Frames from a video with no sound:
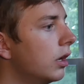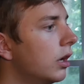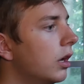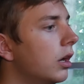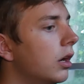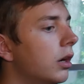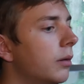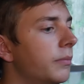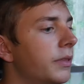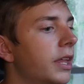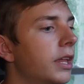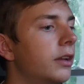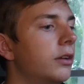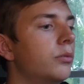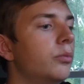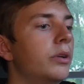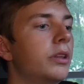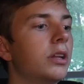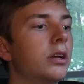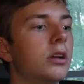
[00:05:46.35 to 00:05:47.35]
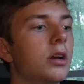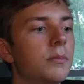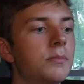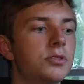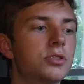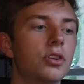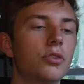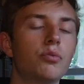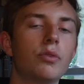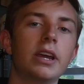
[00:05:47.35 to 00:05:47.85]
Then when it
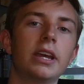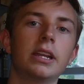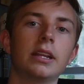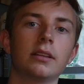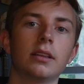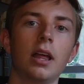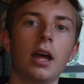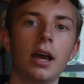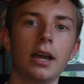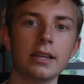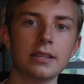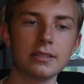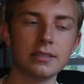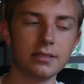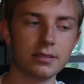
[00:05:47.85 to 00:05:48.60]
comes to writing the lines,